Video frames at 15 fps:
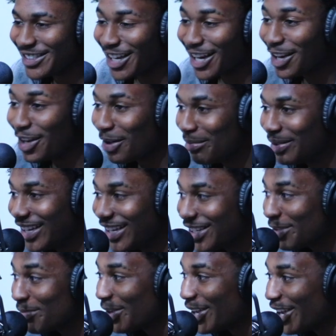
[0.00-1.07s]
Yeah. Shout out Little
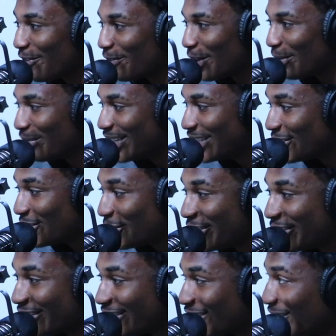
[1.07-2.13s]
Beezy, man. Fat Beezy,
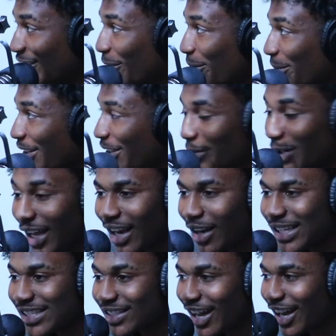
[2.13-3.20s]
Chris Casino, man. We got
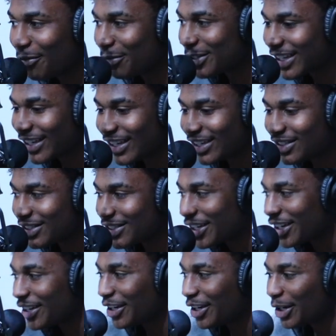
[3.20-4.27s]
it's a lot of us. I can't just
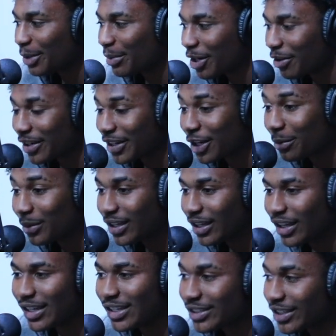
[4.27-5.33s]
shout out everybody right now, but
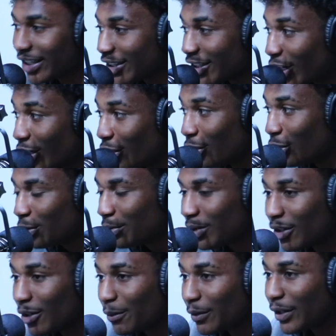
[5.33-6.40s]
it, shout out the whole group
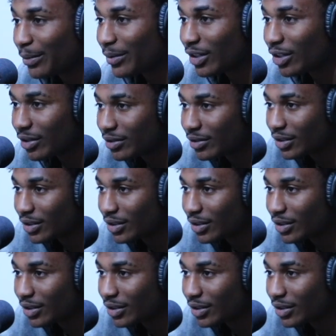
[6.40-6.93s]
though, the family though.